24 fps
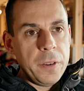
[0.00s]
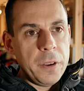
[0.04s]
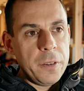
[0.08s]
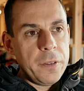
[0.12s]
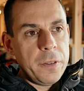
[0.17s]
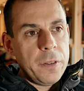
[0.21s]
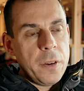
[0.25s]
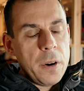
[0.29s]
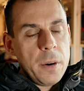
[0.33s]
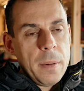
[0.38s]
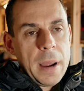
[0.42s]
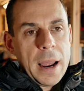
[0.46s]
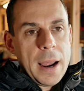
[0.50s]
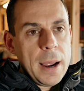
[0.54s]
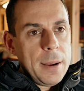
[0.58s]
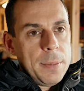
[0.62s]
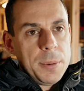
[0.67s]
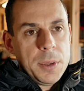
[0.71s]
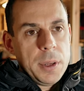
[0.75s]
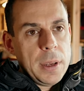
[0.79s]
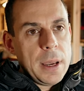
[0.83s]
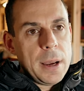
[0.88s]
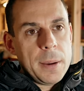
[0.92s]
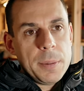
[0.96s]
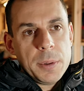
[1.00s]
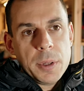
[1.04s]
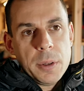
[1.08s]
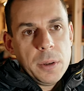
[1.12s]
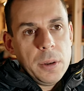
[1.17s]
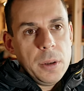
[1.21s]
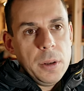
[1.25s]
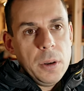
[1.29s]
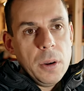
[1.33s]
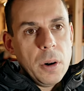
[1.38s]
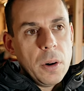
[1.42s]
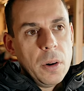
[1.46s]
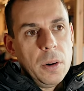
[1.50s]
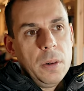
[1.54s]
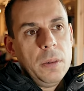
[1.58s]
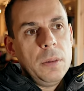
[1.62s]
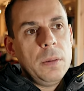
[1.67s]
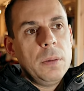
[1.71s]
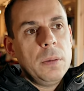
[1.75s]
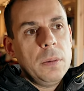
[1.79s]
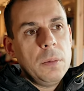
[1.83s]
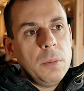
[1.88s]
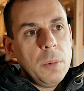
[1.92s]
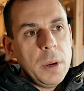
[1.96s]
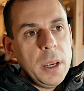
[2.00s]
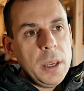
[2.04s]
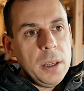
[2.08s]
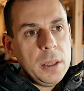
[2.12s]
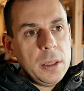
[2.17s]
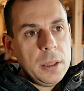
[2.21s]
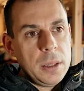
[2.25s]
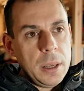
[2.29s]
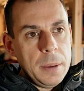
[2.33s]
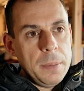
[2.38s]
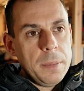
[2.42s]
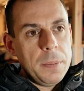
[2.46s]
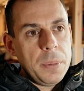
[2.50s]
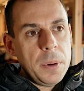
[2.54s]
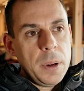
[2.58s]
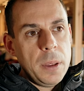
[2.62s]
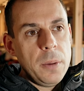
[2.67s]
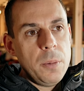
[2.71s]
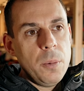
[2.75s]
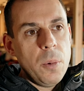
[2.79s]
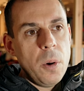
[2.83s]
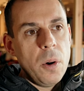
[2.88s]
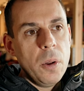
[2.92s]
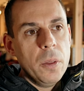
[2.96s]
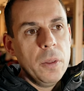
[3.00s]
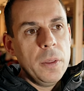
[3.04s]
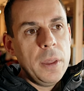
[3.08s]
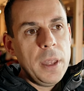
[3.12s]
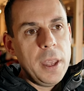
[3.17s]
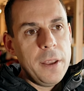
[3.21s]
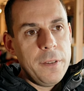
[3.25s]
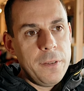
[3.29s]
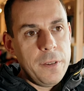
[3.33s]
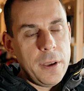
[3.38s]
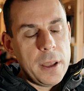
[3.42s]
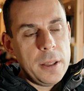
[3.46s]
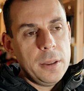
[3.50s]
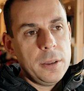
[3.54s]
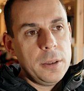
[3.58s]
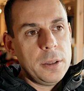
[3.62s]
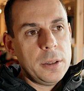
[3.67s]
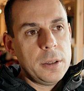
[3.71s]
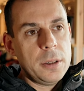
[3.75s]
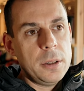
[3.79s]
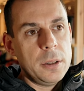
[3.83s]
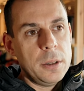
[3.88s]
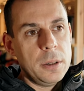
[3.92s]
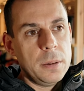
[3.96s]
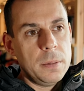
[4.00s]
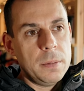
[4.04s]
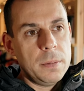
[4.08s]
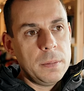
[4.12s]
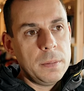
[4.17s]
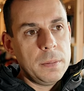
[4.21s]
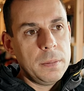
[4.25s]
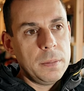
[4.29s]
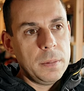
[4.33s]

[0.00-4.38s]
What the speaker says: from? Absolutely not. We simply want events to